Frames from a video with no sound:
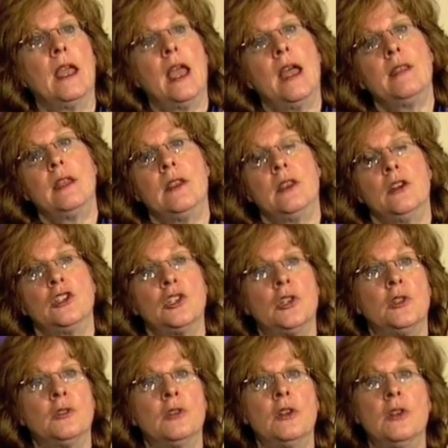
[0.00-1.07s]
and then their
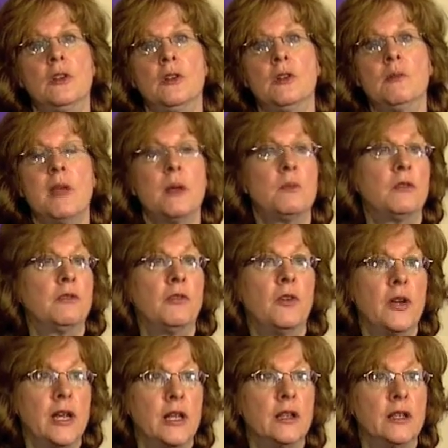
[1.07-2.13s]
children who may prefer
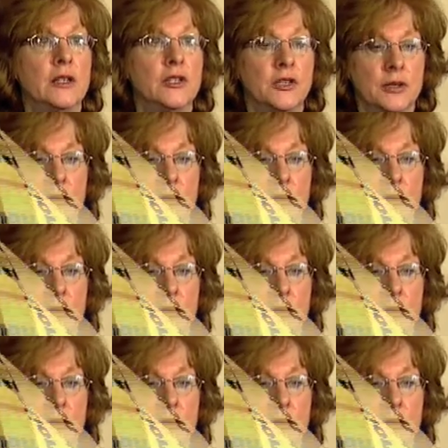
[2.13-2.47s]
English.